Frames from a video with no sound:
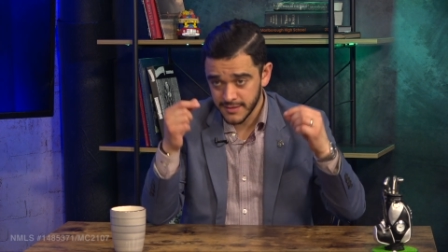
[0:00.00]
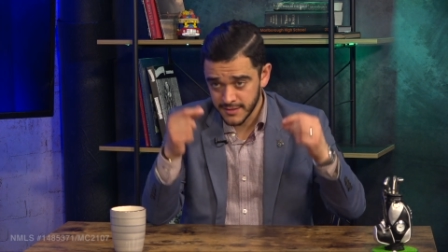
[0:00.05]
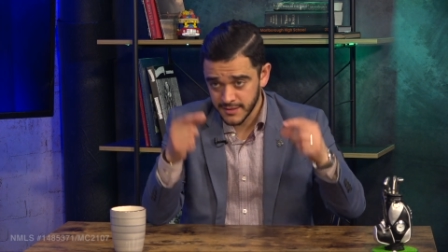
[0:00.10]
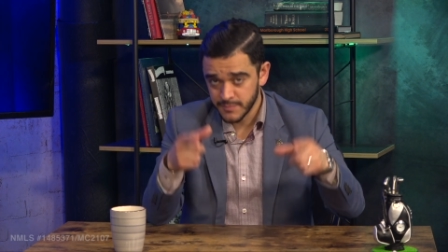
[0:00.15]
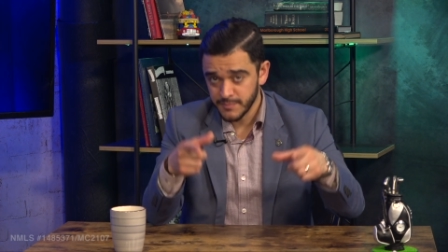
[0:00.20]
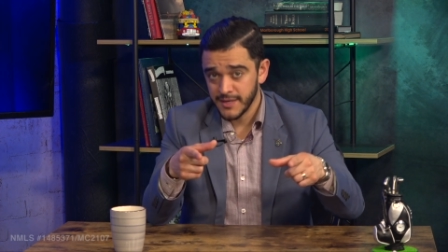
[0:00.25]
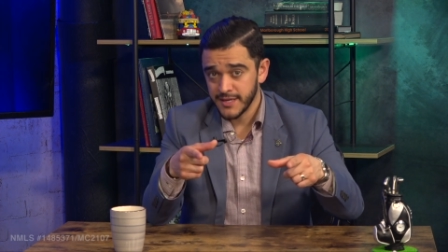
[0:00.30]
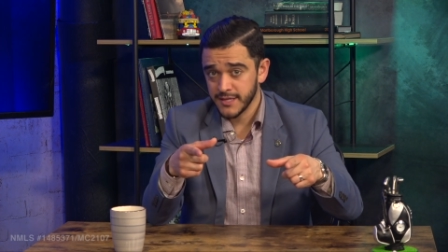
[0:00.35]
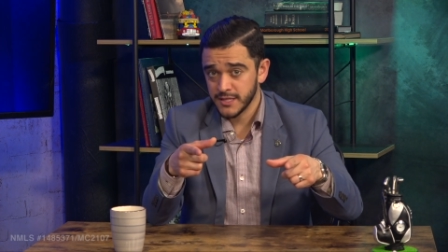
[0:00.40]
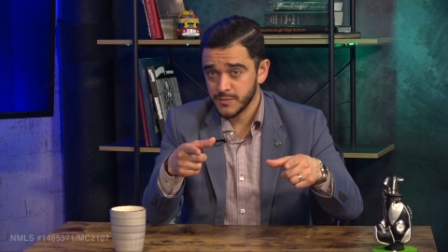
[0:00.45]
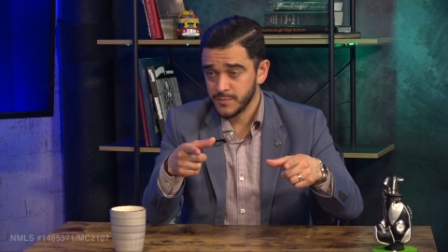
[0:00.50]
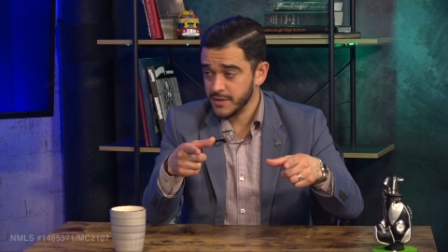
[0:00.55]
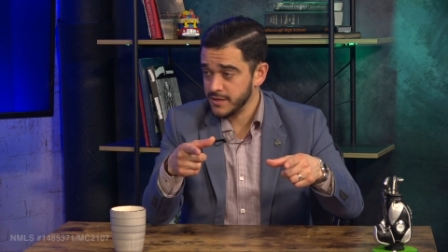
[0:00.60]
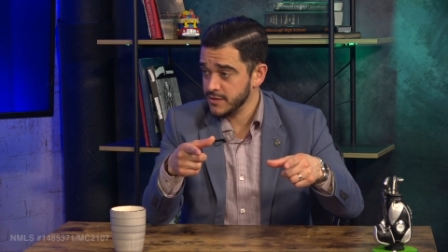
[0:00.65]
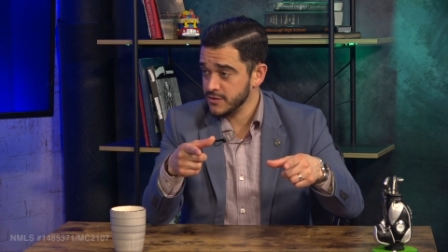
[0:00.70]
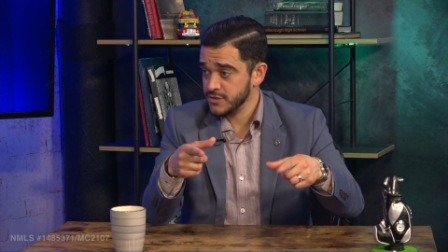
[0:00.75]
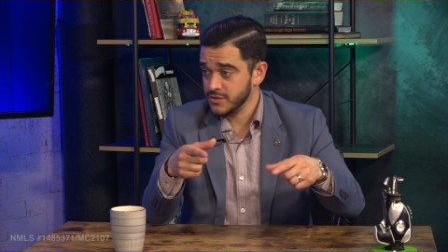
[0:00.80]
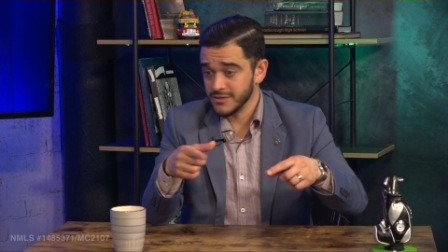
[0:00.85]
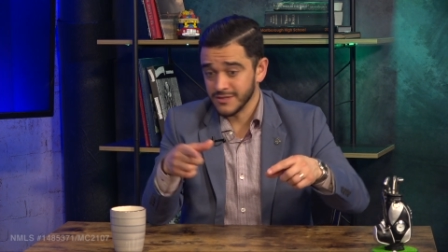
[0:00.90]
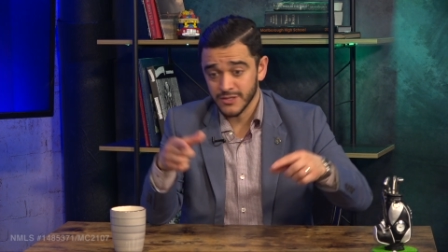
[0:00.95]
this is my
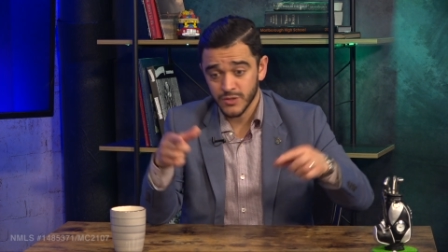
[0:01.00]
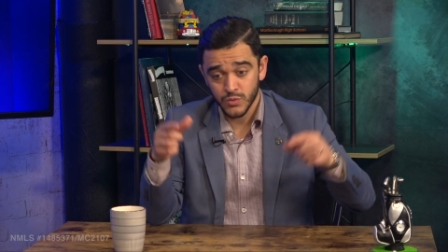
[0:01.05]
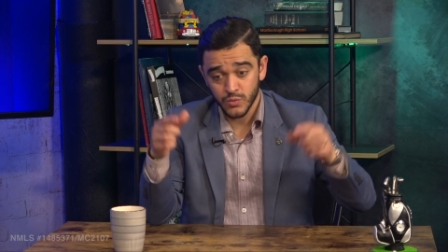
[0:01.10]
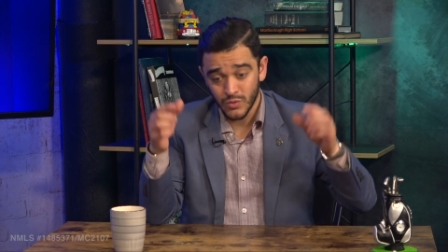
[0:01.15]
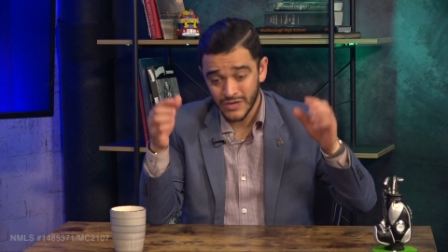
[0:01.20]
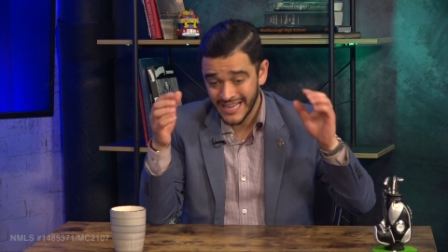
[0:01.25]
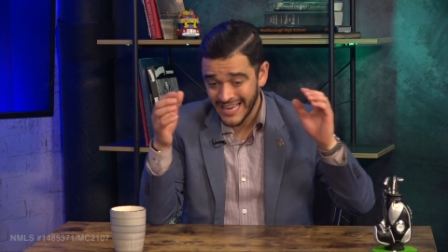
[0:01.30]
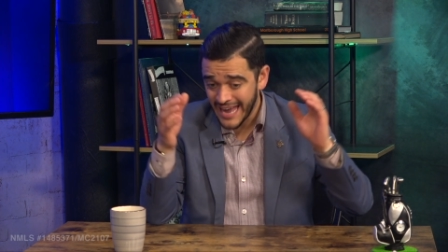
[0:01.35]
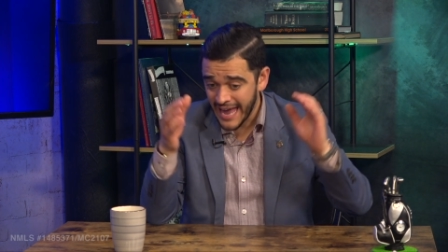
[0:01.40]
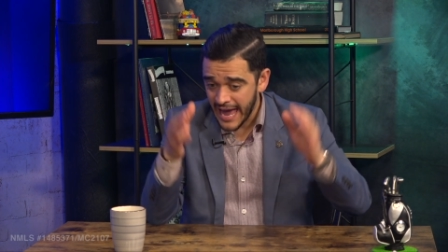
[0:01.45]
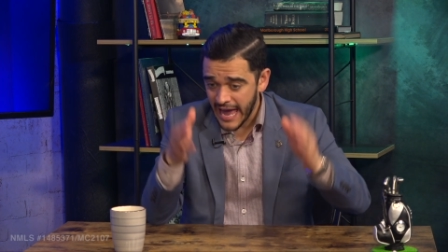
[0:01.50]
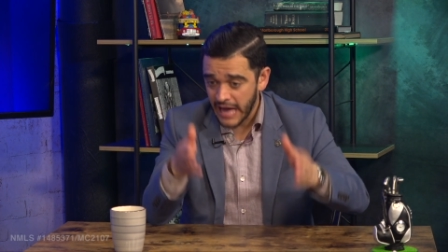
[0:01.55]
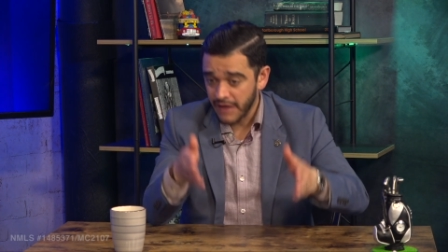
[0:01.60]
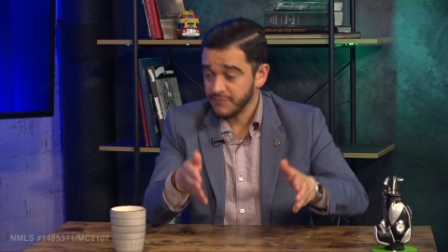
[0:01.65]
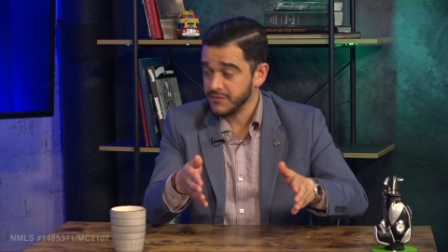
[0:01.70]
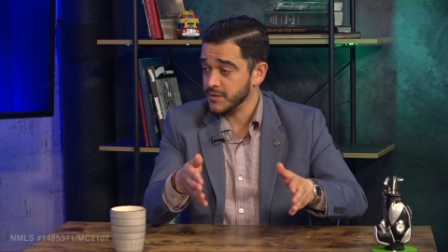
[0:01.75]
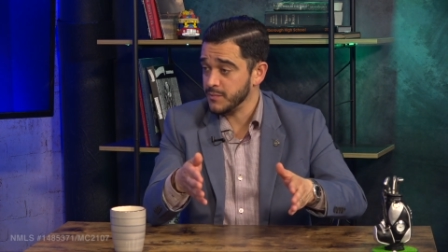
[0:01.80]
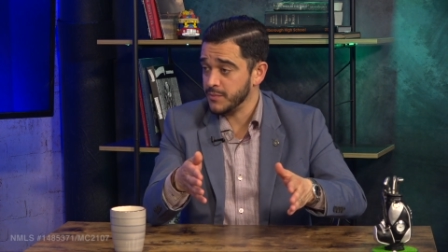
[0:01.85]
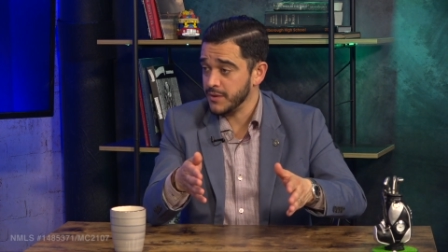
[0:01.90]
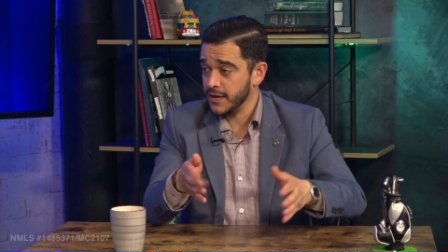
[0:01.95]
expenditures. This is what I
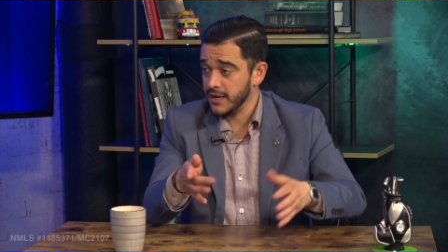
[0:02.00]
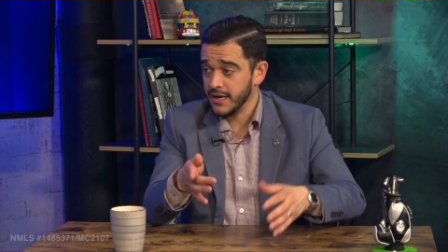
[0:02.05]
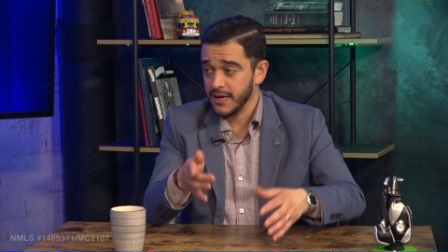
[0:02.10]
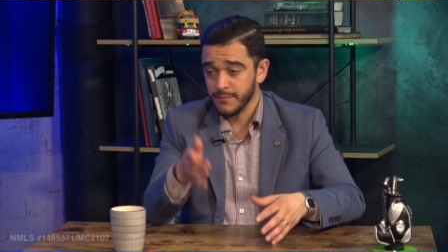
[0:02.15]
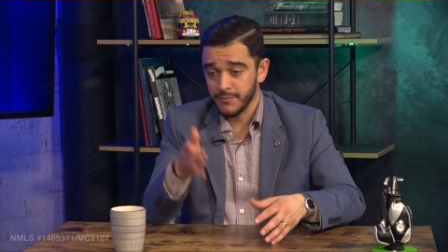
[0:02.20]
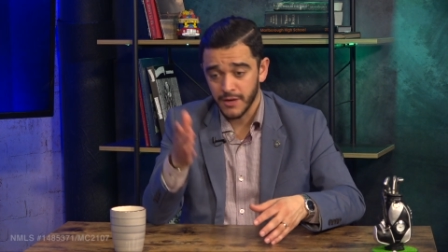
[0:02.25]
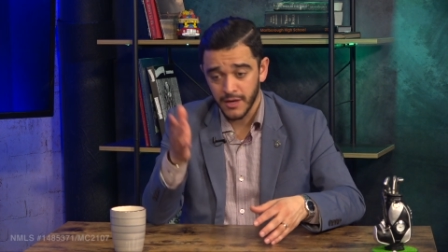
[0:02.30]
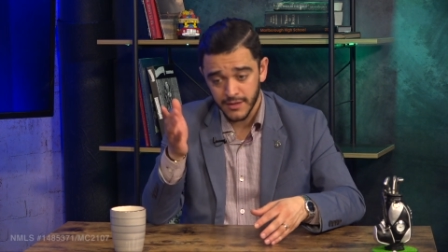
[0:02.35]
have to pay. I'm